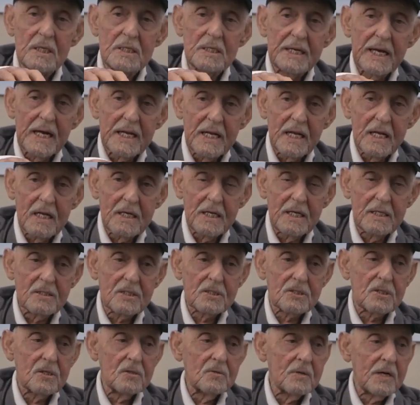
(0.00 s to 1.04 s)
getting
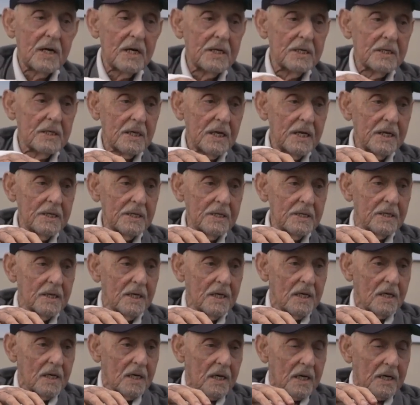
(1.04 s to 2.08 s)
into a, a,
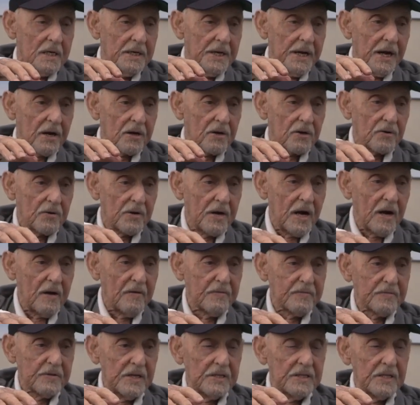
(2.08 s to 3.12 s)
an
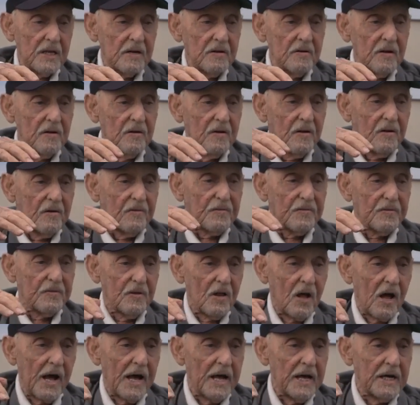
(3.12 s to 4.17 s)
aircraft and then
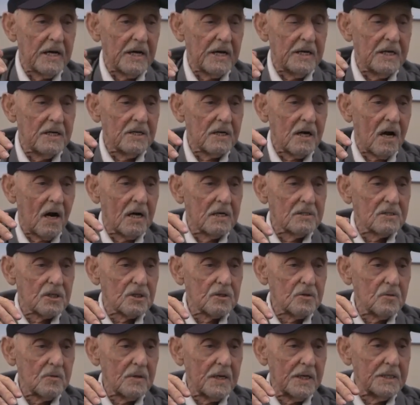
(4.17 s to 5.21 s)
flying in
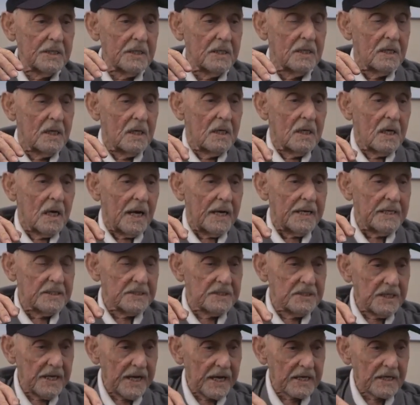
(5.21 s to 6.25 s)
onto a, a
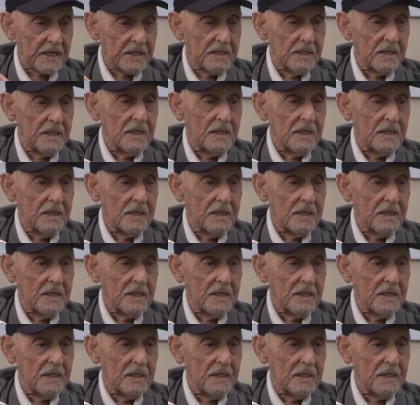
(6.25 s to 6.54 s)
deck,